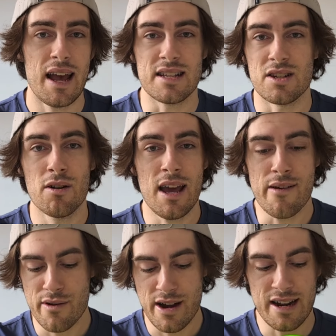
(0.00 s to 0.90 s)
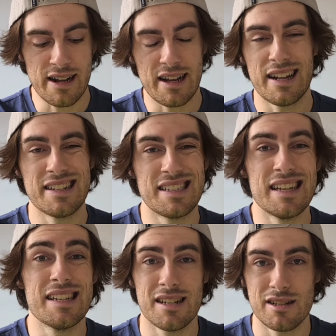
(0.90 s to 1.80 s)
it's not ever in a
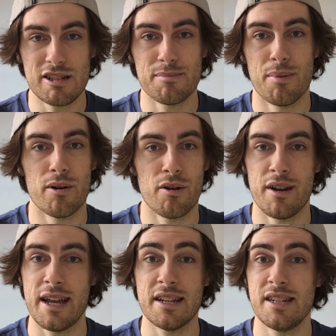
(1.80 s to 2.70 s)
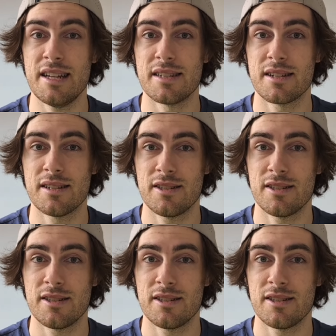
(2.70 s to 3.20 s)
consistent spot on each disc.